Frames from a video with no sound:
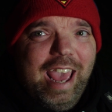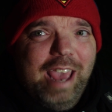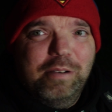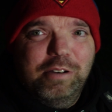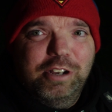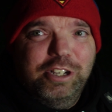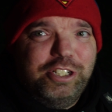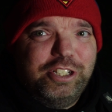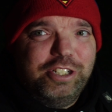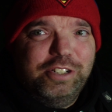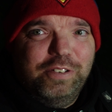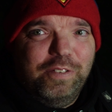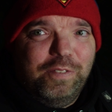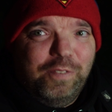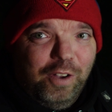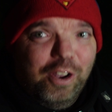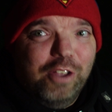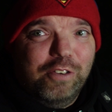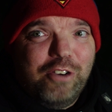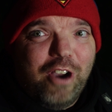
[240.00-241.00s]
It was
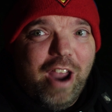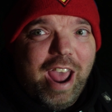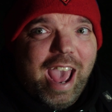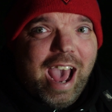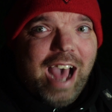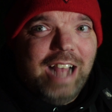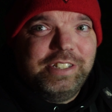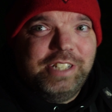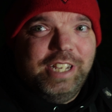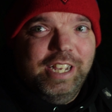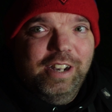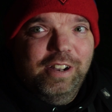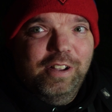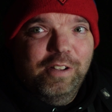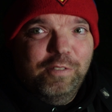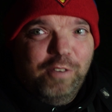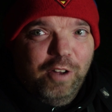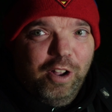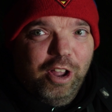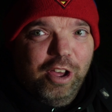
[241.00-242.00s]
full of great acting,
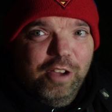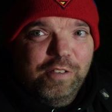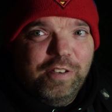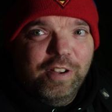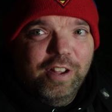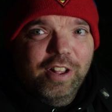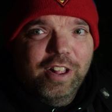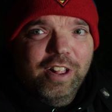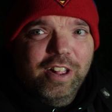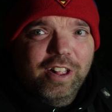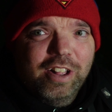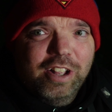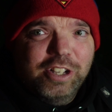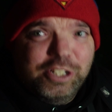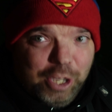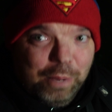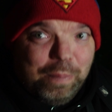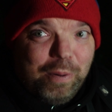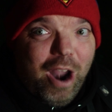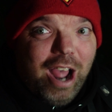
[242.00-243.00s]
full of
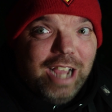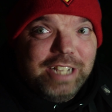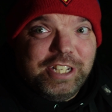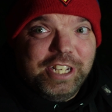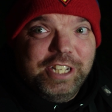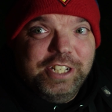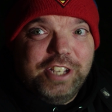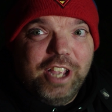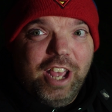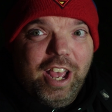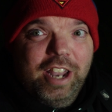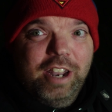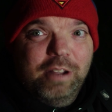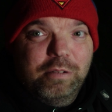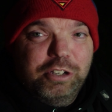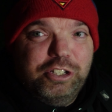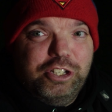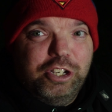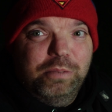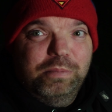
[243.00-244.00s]
surprises, and there
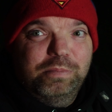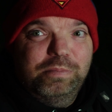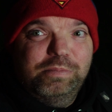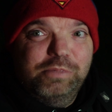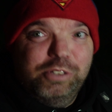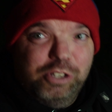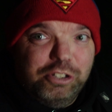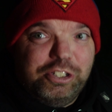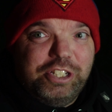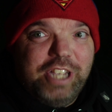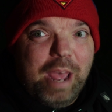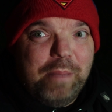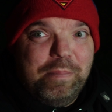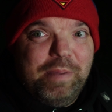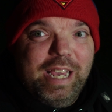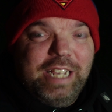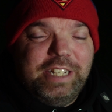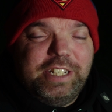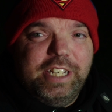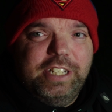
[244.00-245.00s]
were some good set
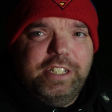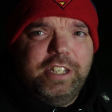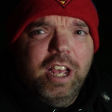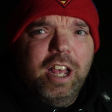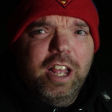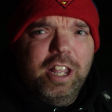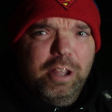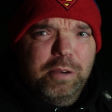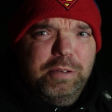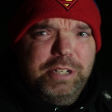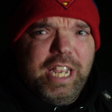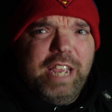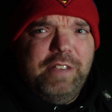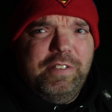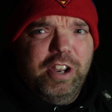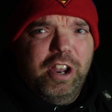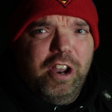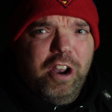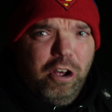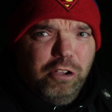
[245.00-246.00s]
pieces. There was
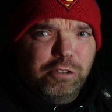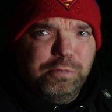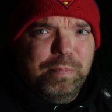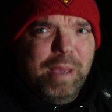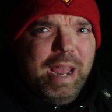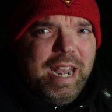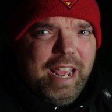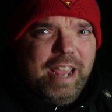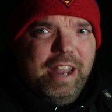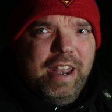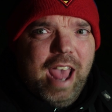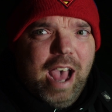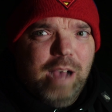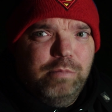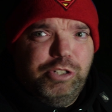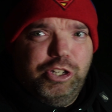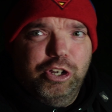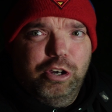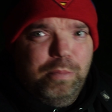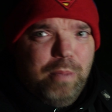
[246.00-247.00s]
even an old mini in there. I'm
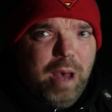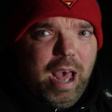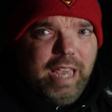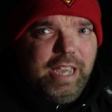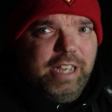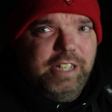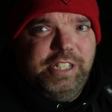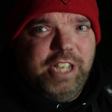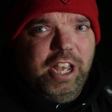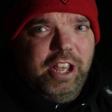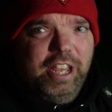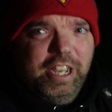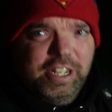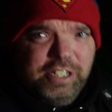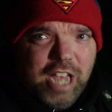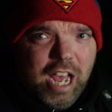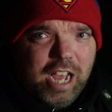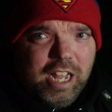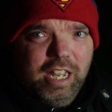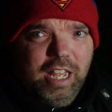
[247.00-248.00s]
sure Mike can tell you
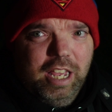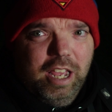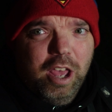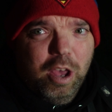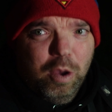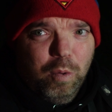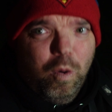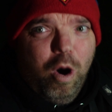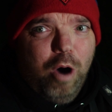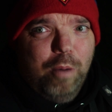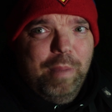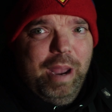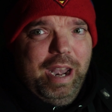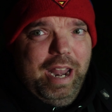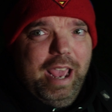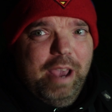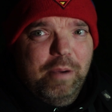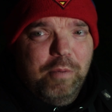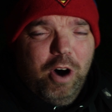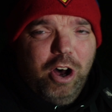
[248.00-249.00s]
exactly what
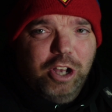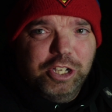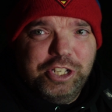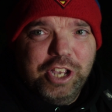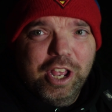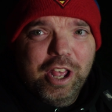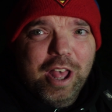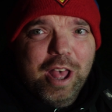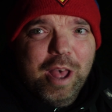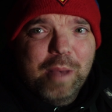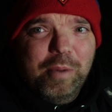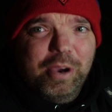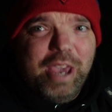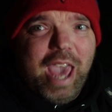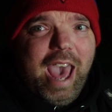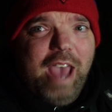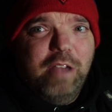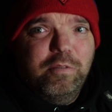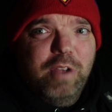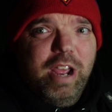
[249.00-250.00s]
mini it was. But
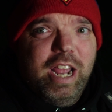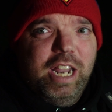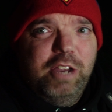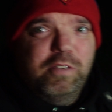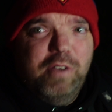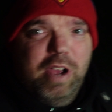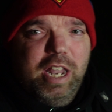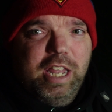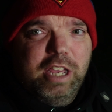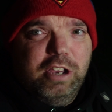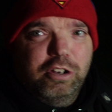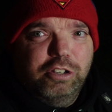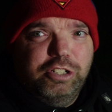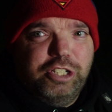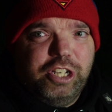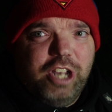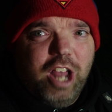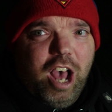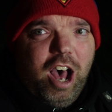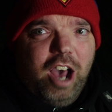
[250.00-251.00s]
yeah, really, really good
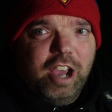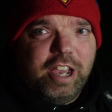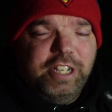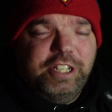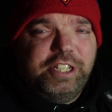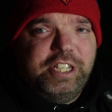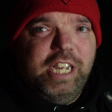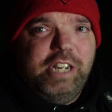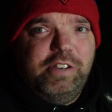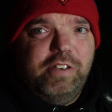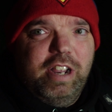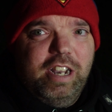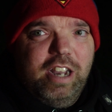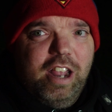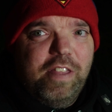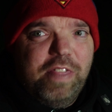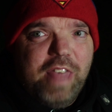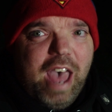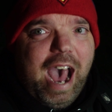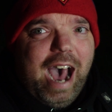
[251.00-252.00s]
start, considering
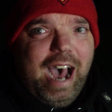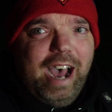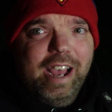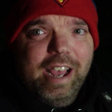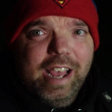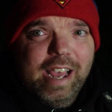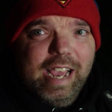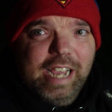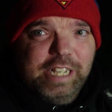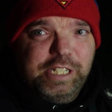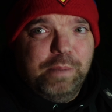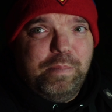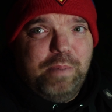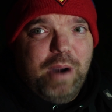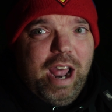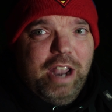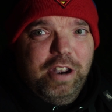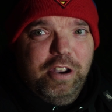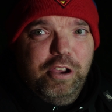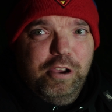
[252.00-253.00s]
that is a
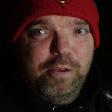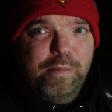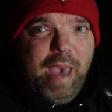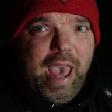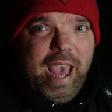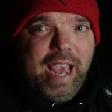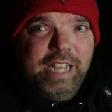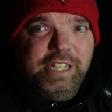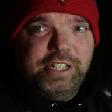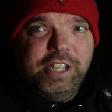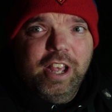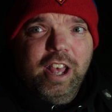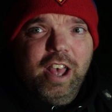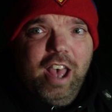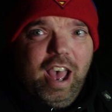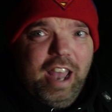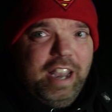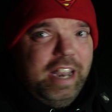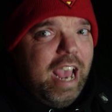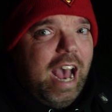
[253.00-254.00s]
brand new maze
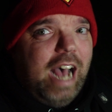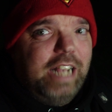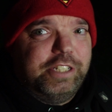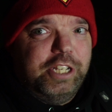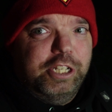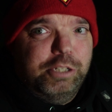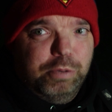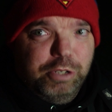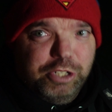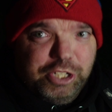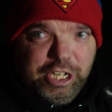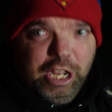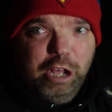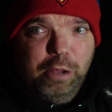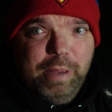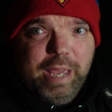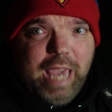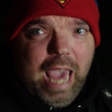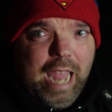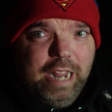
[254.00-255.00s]
and the actors will still
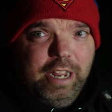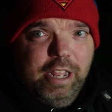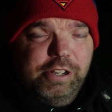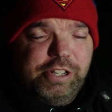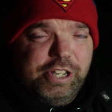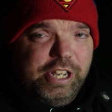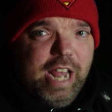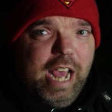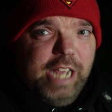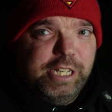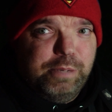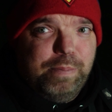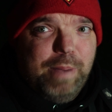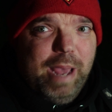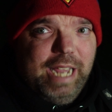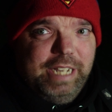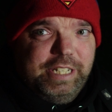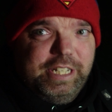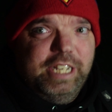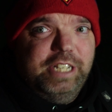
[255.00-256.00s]
be getting used to their
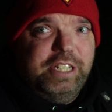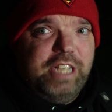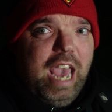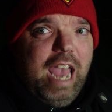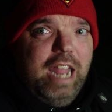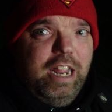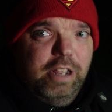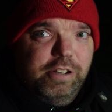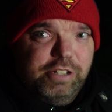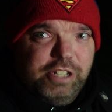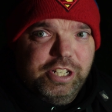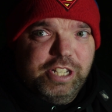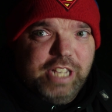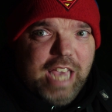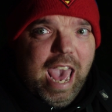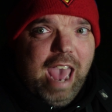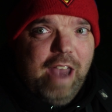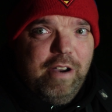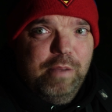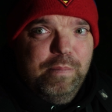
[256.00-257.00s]
spaces, getting used to
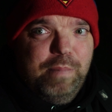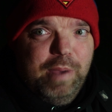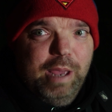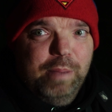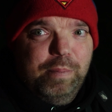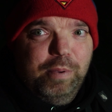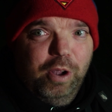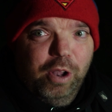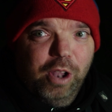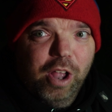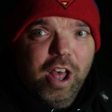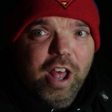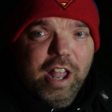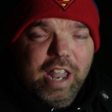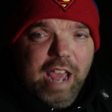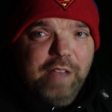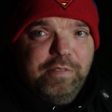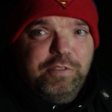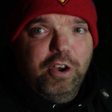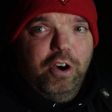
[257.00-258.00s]
scaring people.
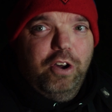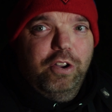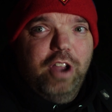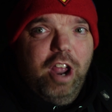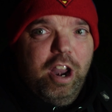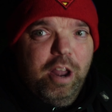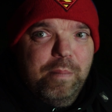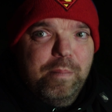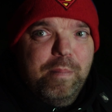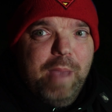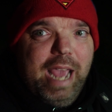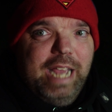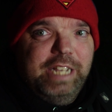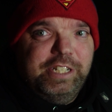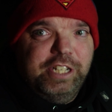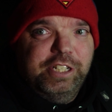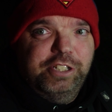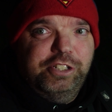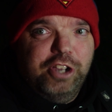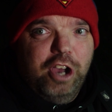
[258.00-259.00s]
They've done an
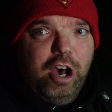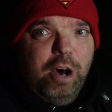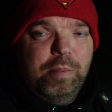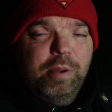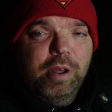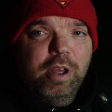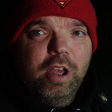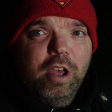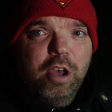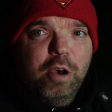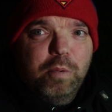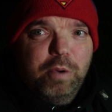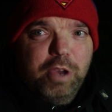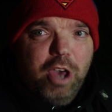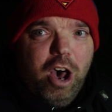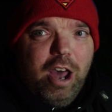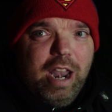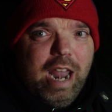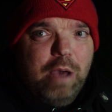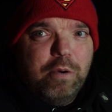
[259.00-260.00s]
amazing job. We
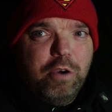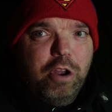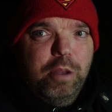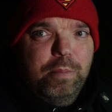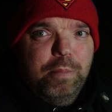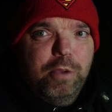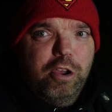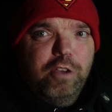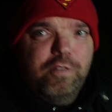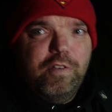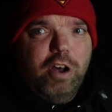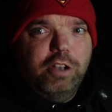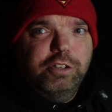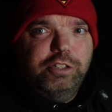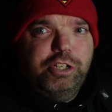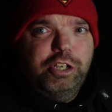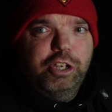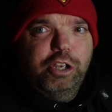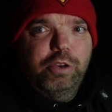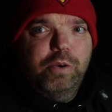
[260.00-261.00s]
are now going to move on
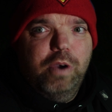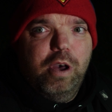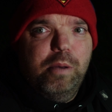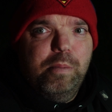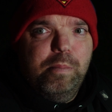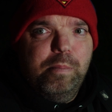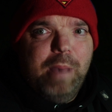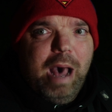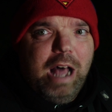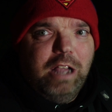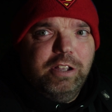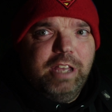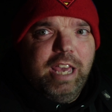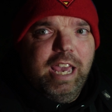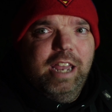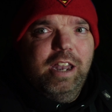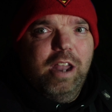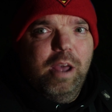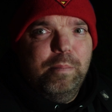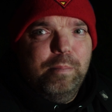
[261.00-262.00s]
to
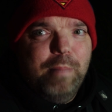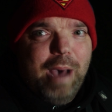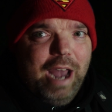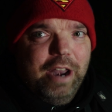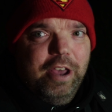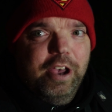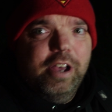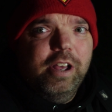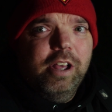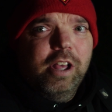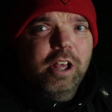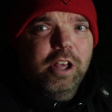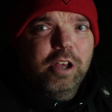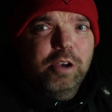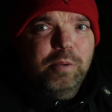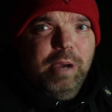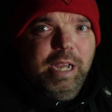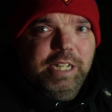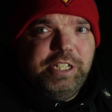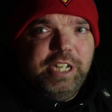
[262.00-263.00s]
Malkin Manor,
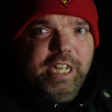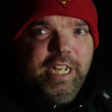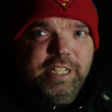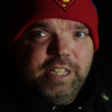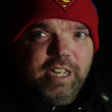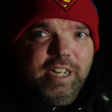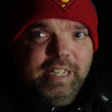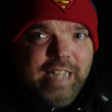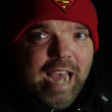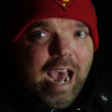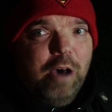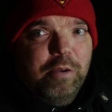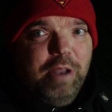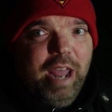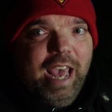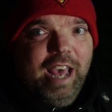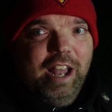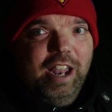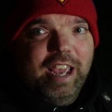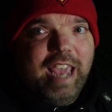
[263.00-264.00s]
which is down the
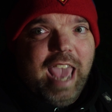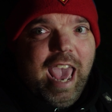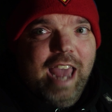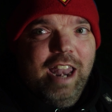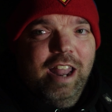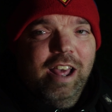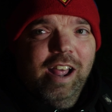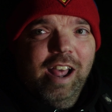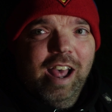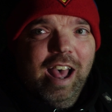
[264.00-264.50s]
hill again.